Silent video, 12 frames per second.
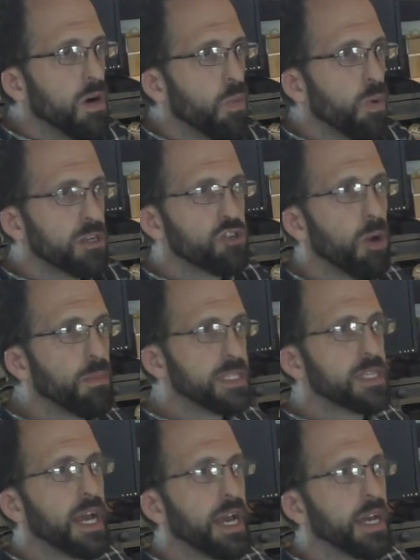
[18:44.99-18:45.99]
What does Romans
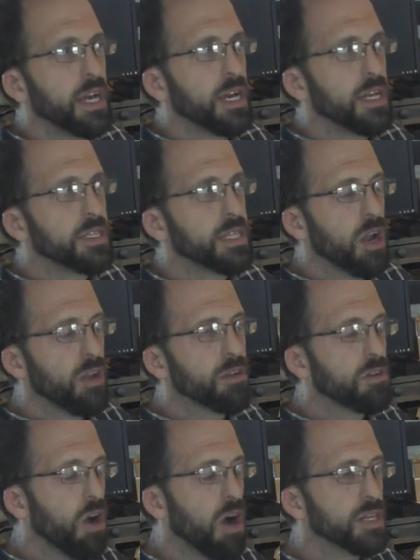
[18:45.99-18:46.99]
say? That on the
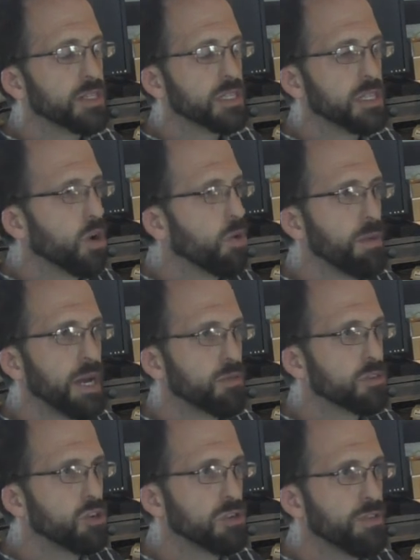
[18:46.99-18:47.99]
cross, the old man
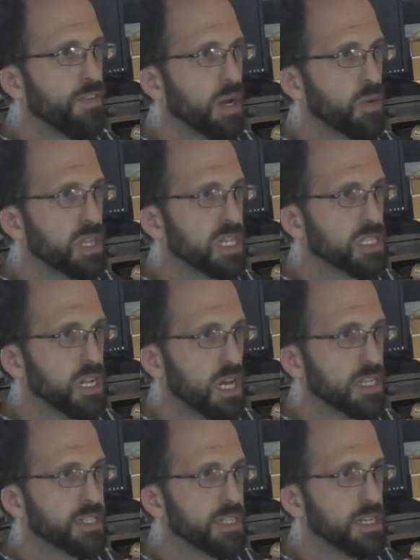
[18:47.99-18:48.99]
was crucified with its
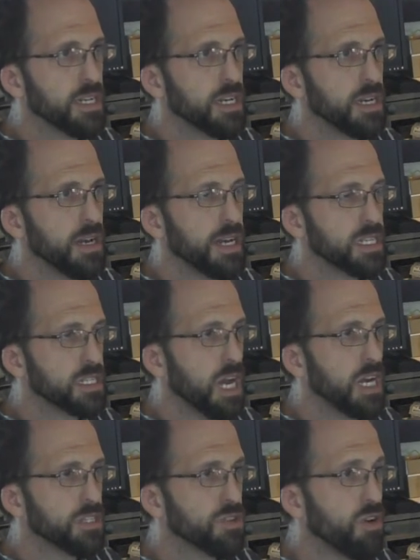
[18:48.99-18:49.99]
lust and
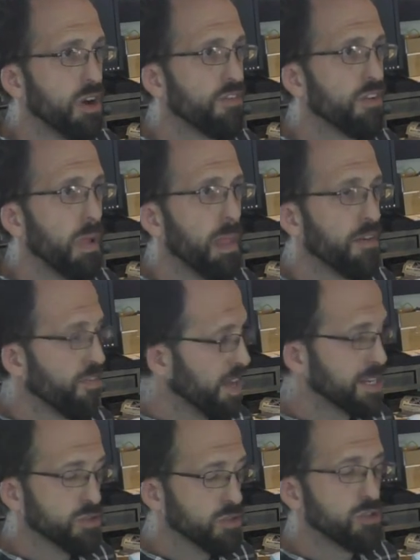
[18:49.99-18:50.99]
desires thereof. The
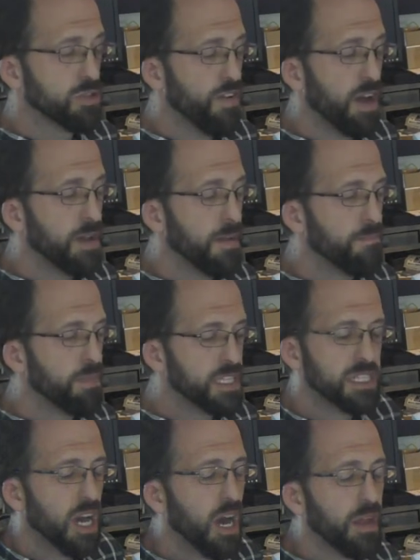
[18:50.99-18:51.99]
flesh was crucified.
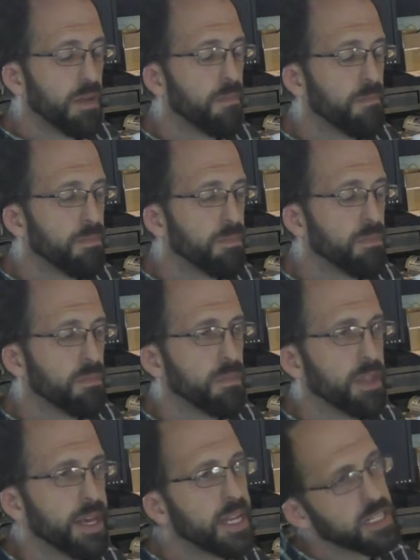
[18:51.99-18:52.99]
It's done.
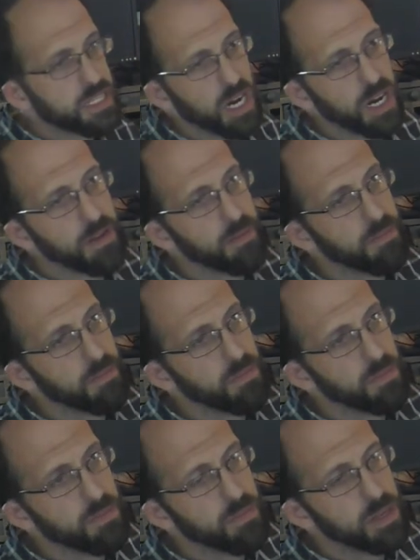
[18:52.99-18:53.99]
It is done.
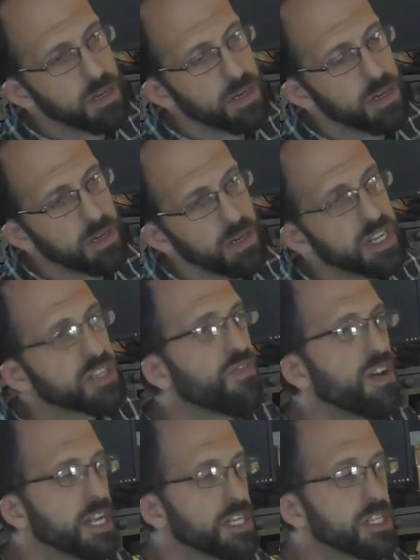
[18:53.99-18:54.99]
It is
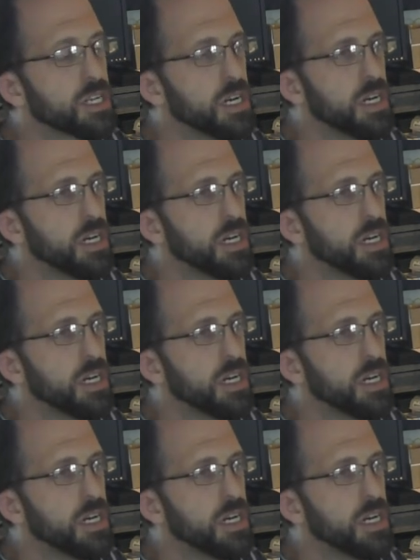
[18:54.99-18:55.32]
finished.